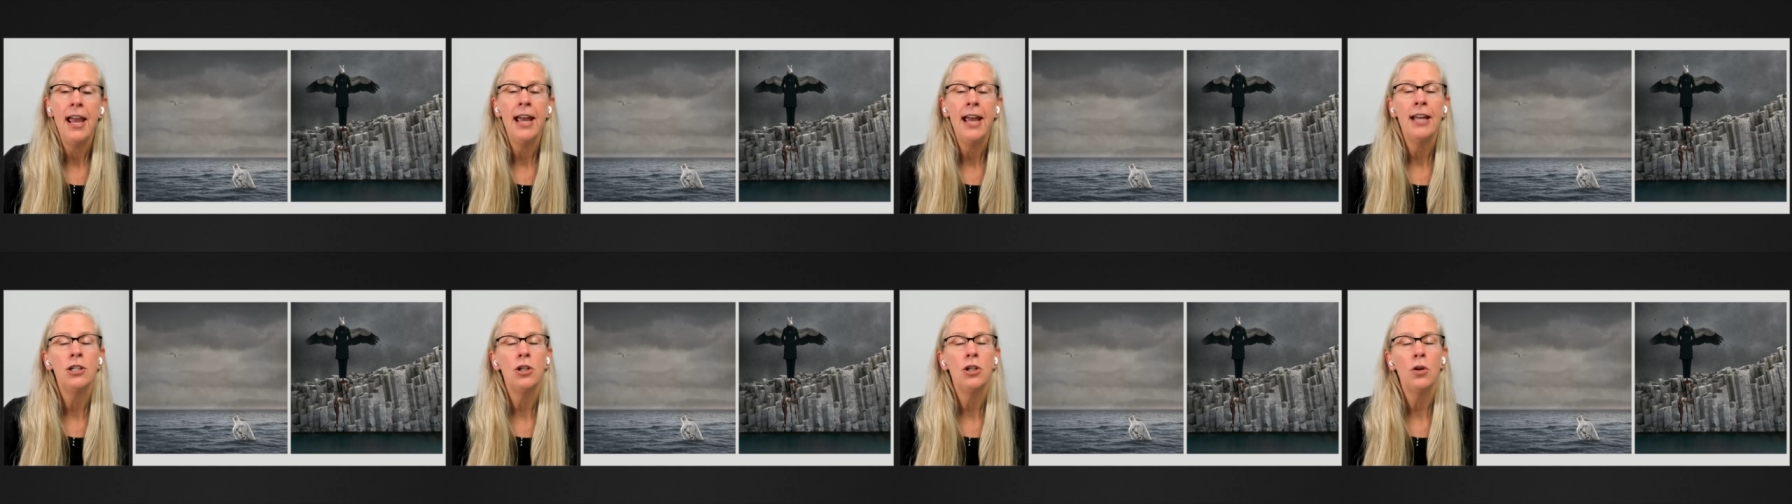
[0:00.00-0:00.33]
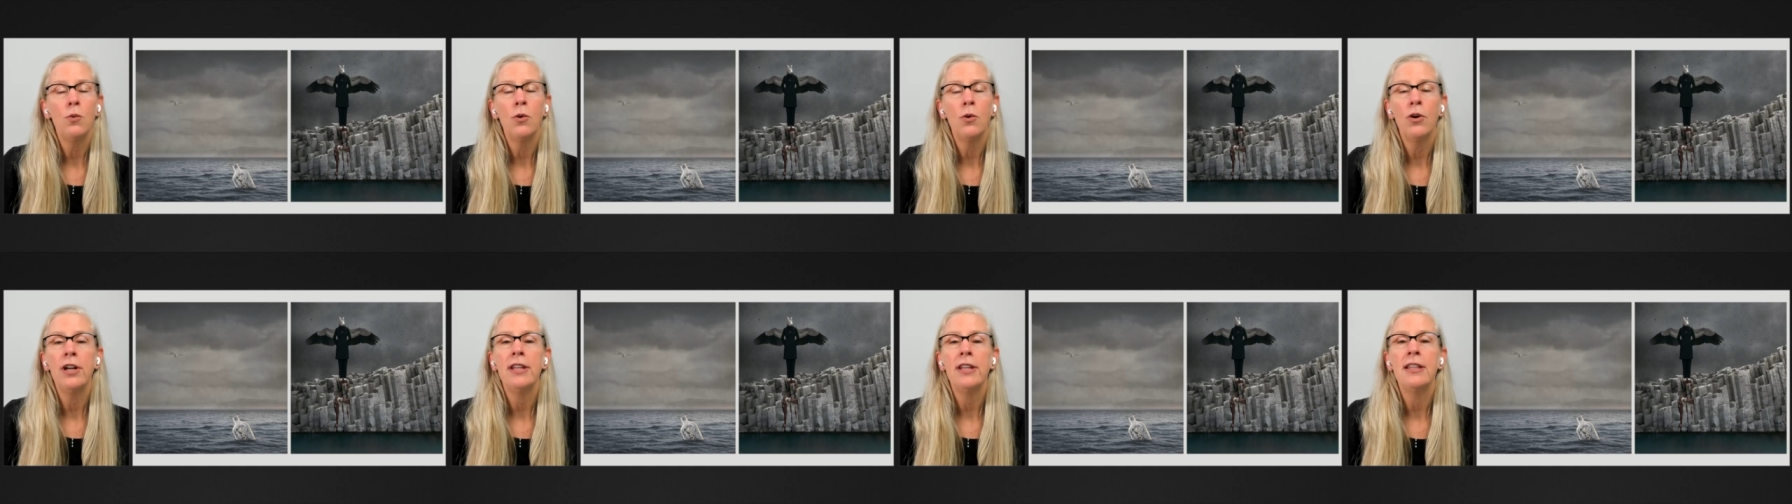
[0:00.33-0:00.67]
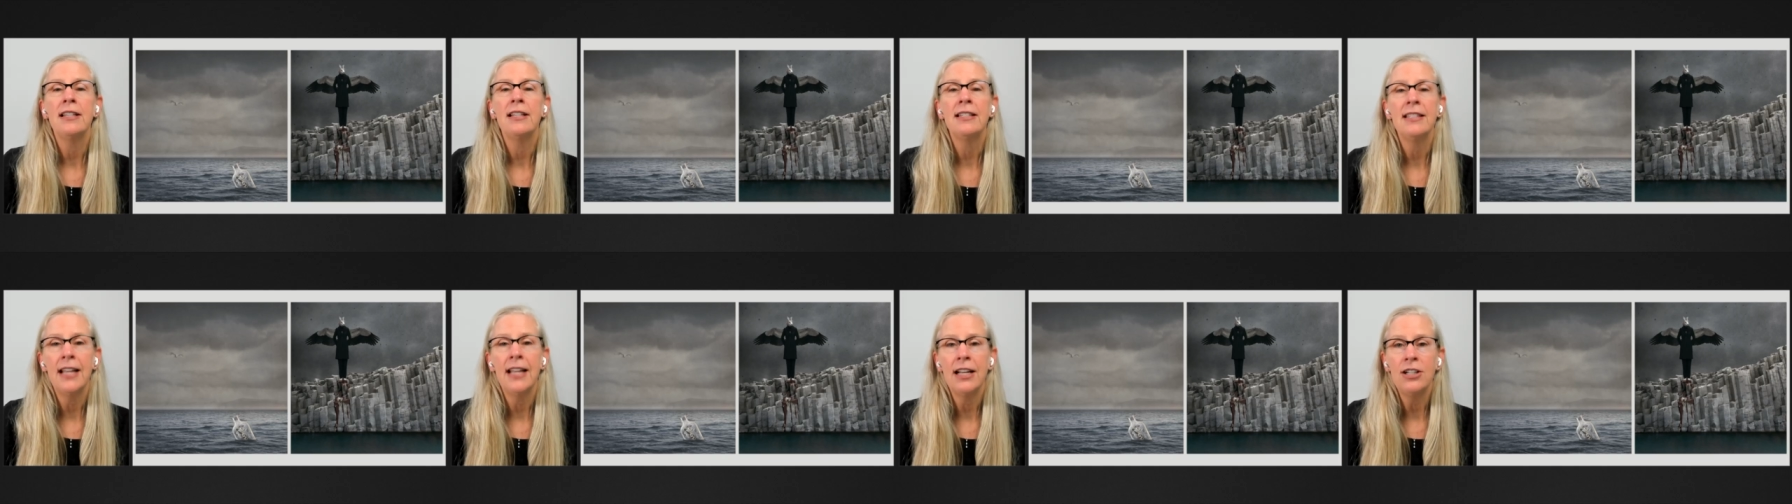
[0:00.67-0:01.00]
And don't worry,
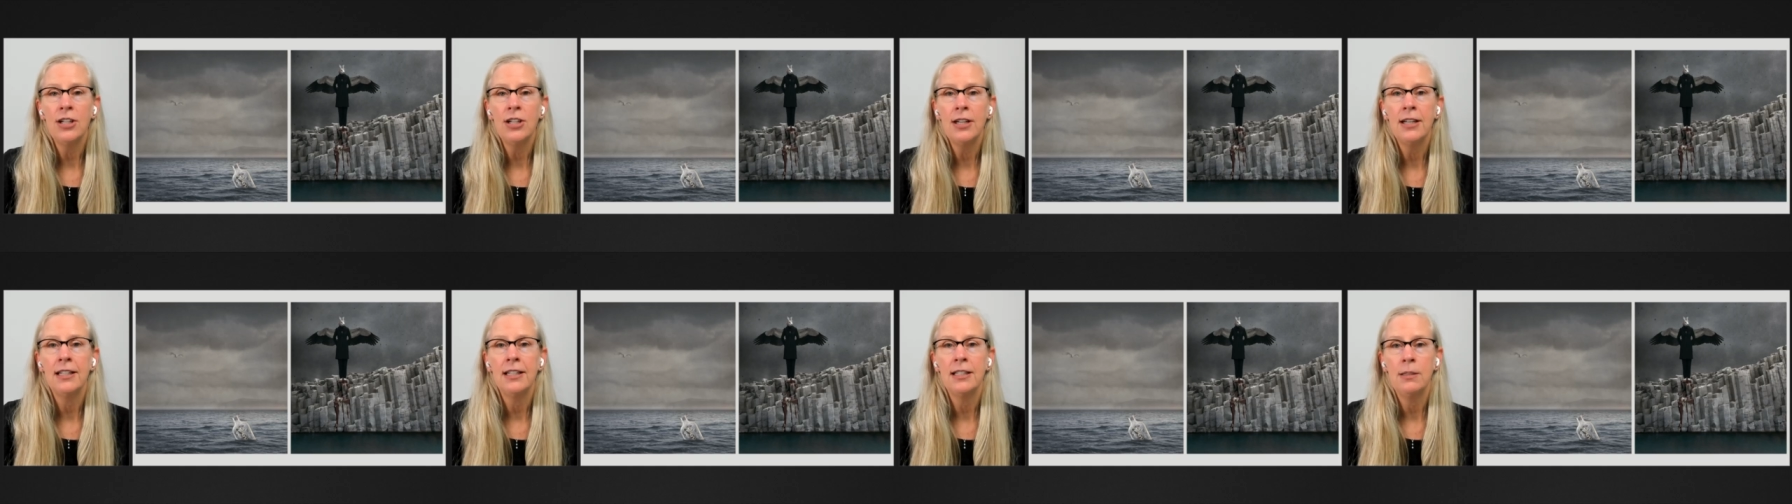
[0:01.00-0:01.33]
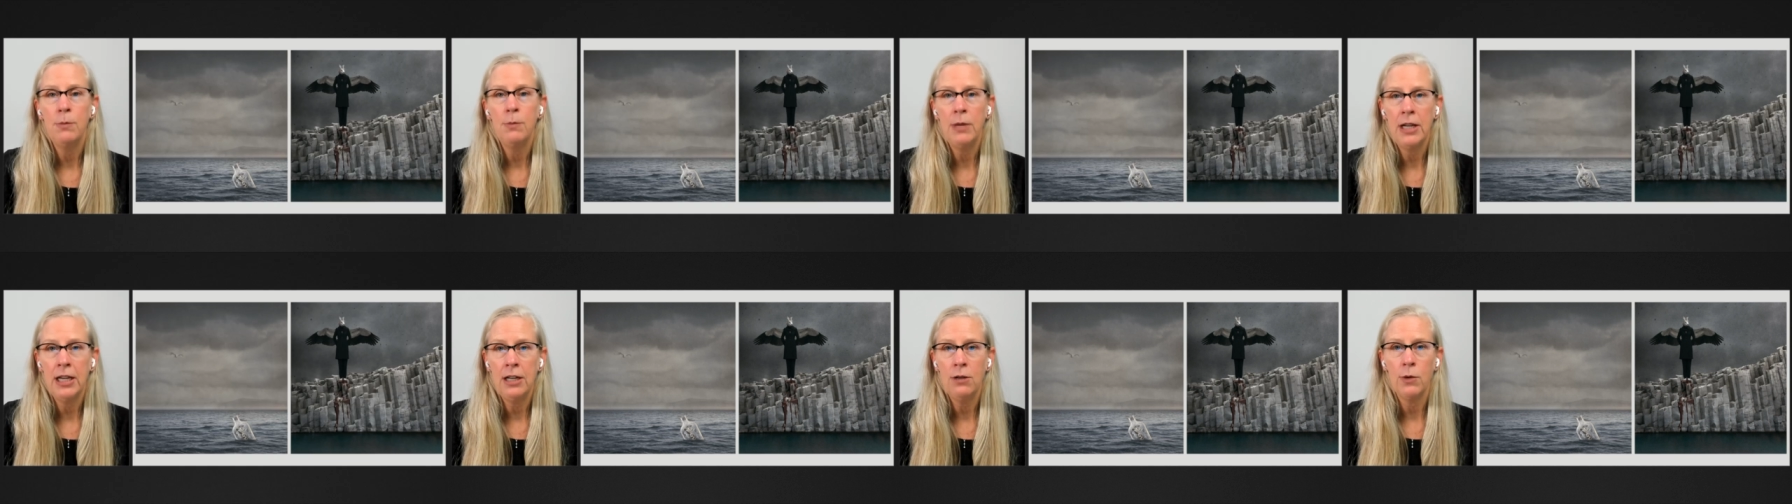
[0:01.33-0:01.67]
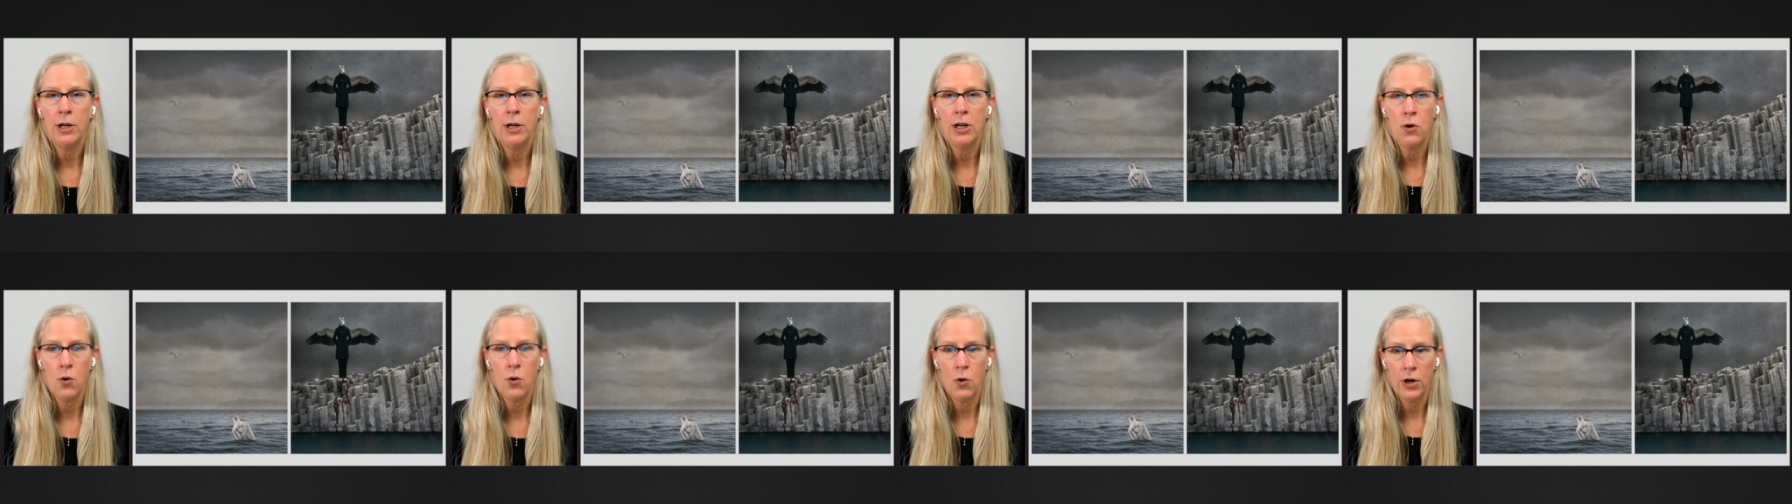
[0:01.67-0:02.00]
the session is being
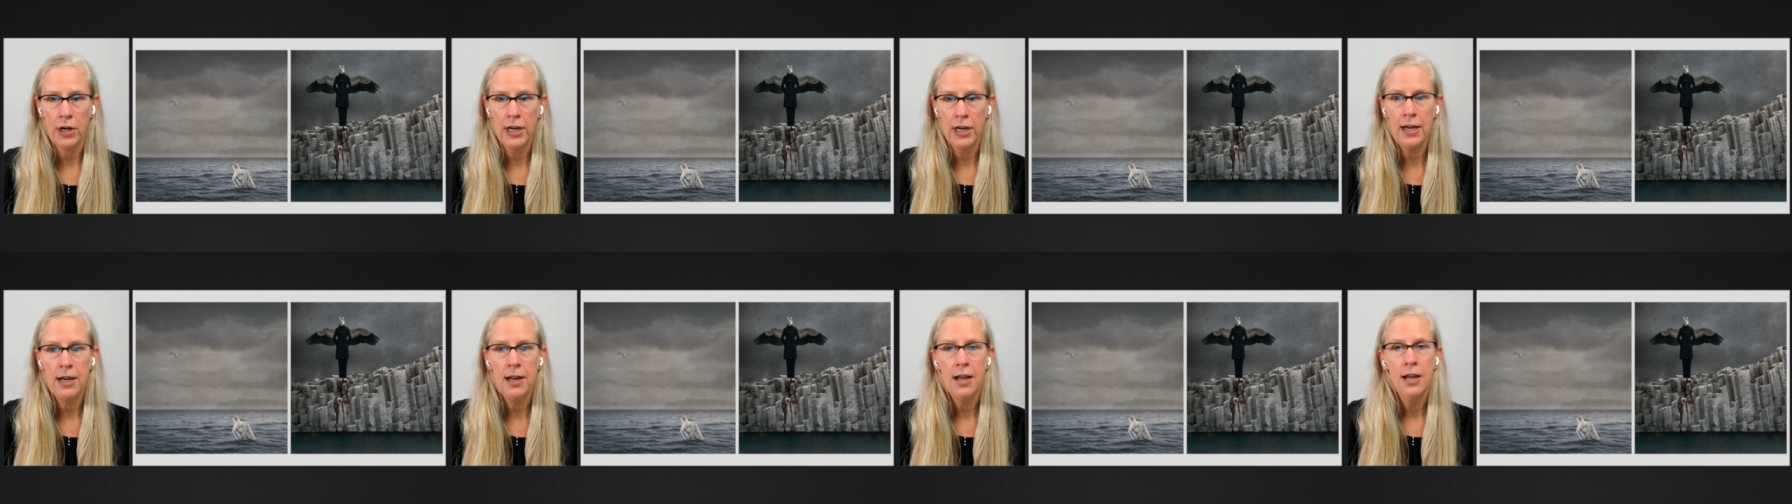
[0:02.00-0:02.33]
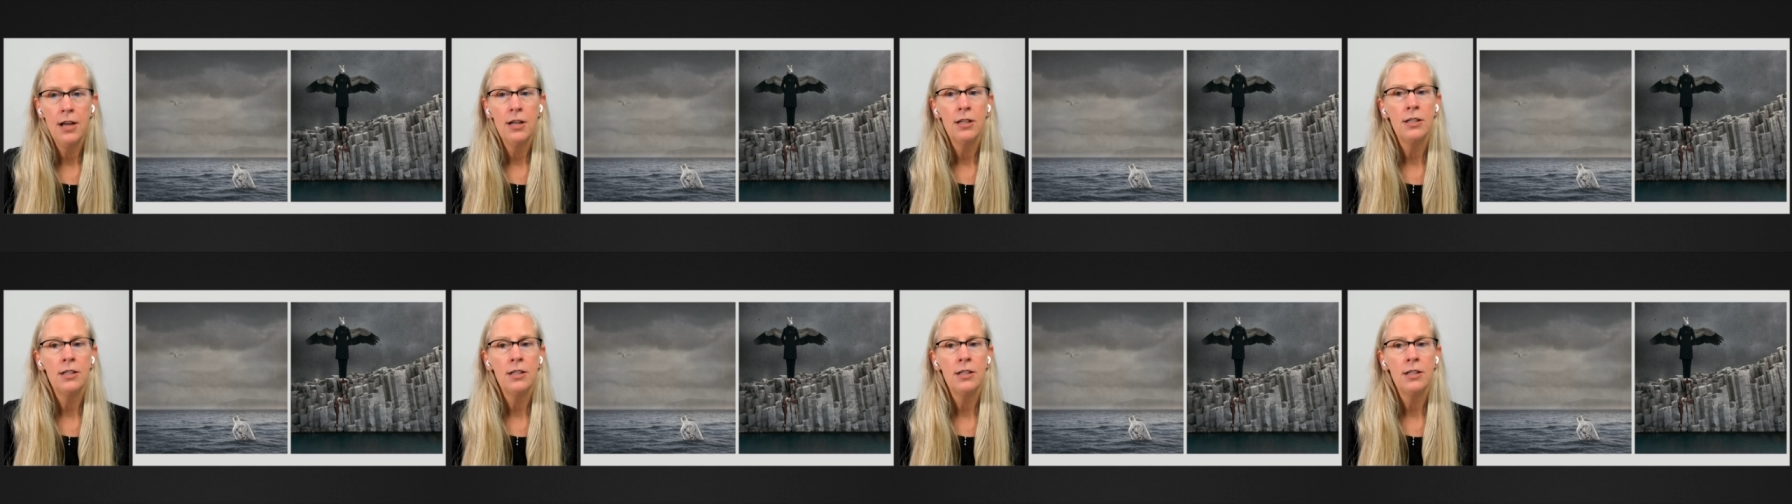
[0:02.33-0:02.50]
recorded,